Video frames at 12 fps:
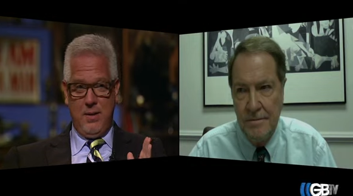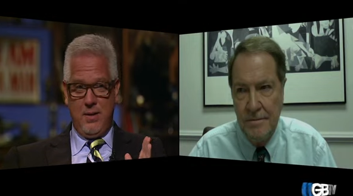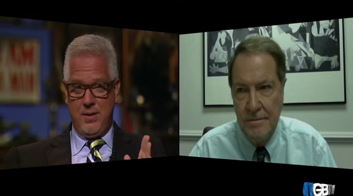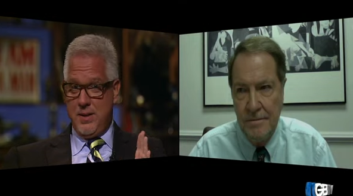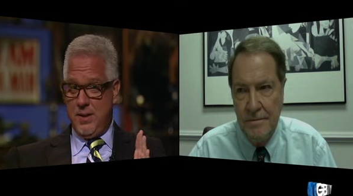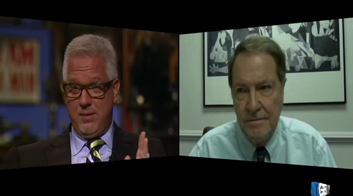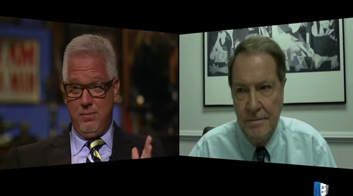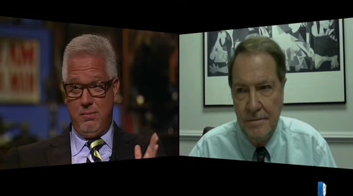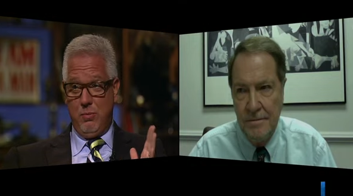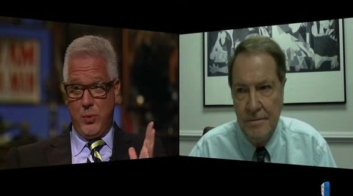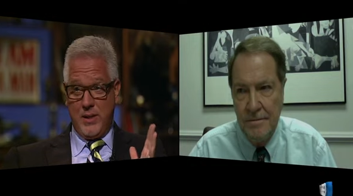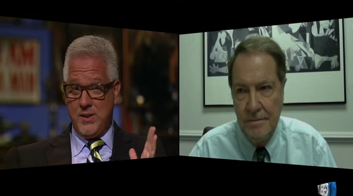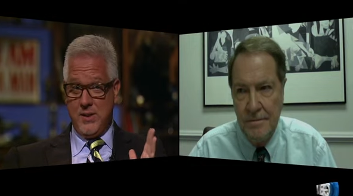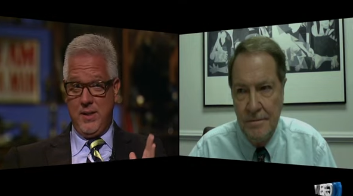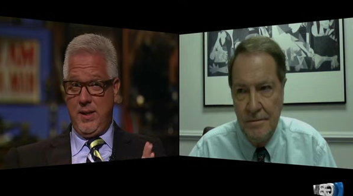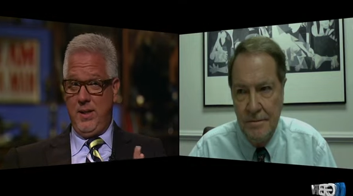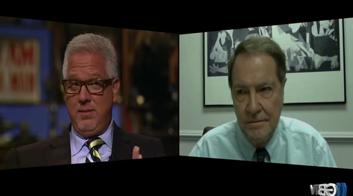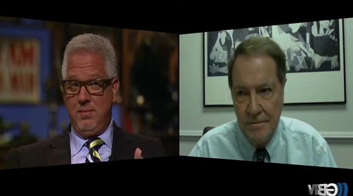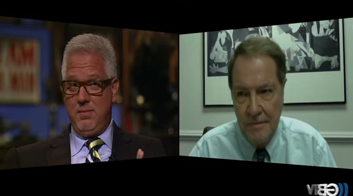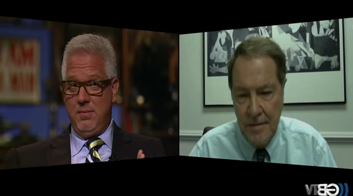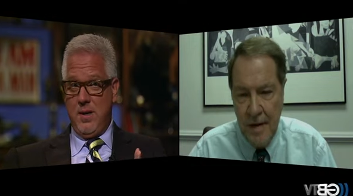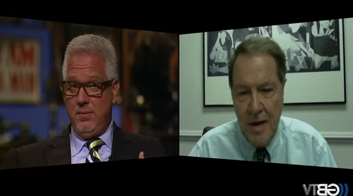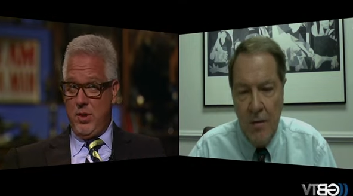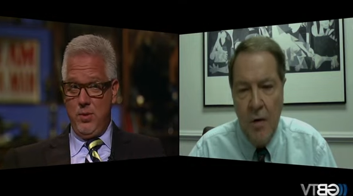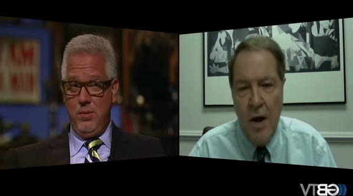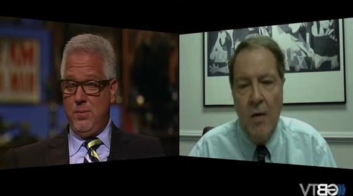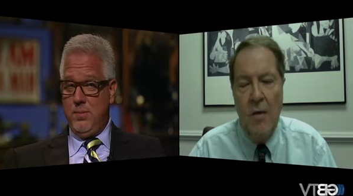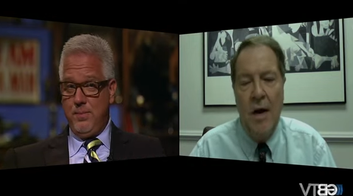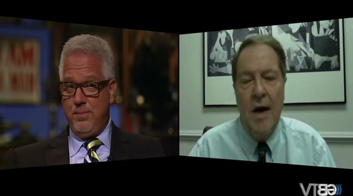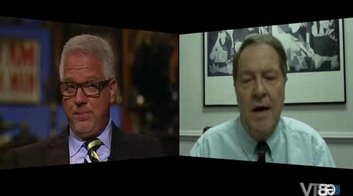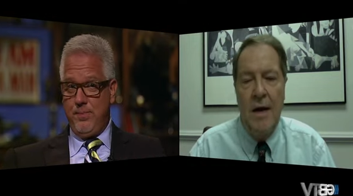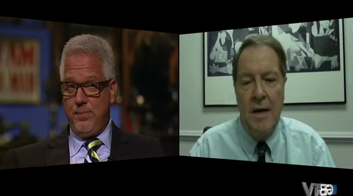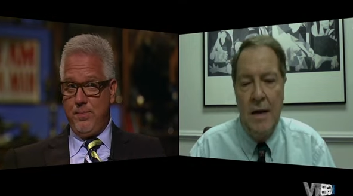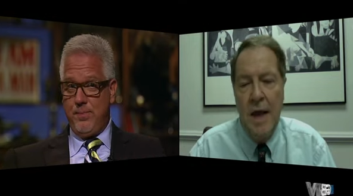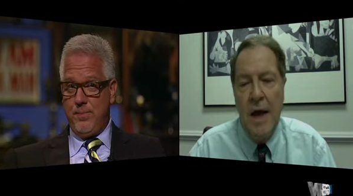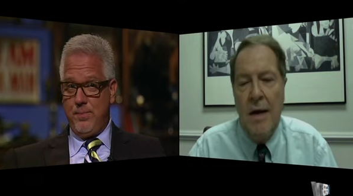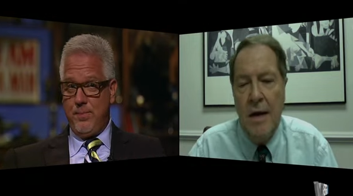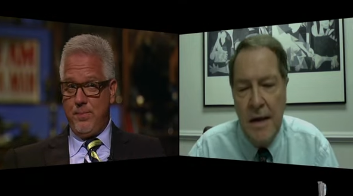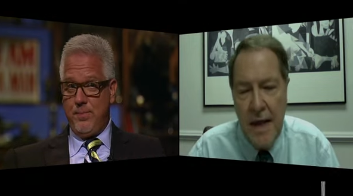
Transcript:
Speaker 1: until recently. Have you? Well, uh,
Speaker 2: yeah, it